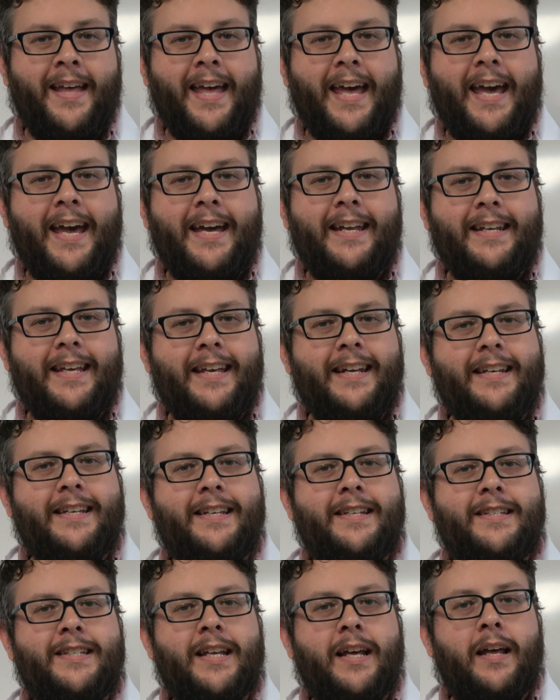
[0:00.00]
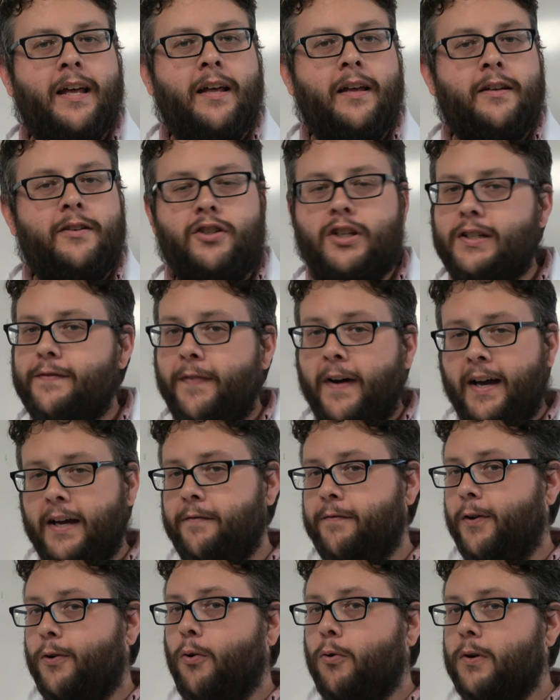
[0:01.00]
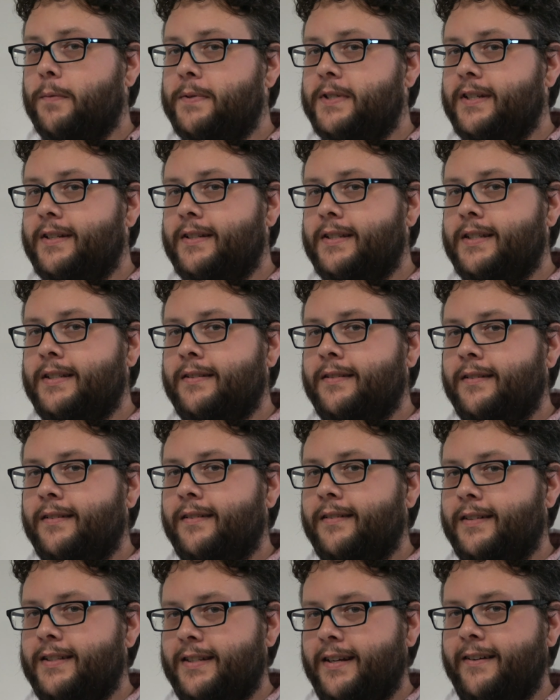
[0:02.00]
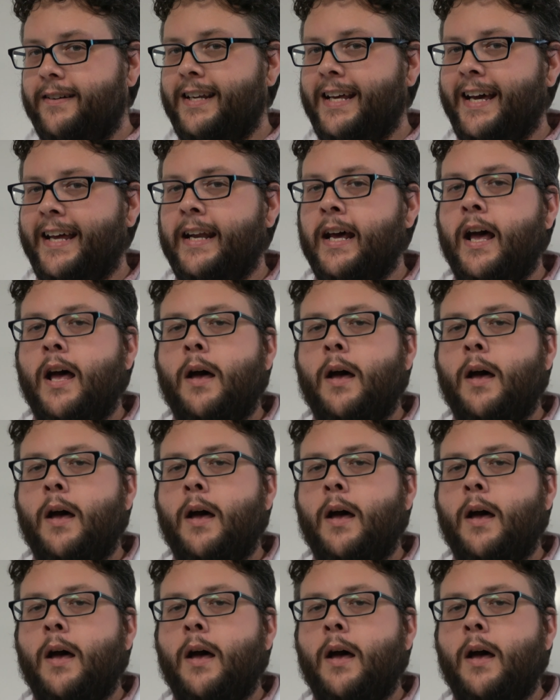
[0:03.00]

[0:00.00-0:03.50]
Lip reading: And it is just fine for corpses because they're dead.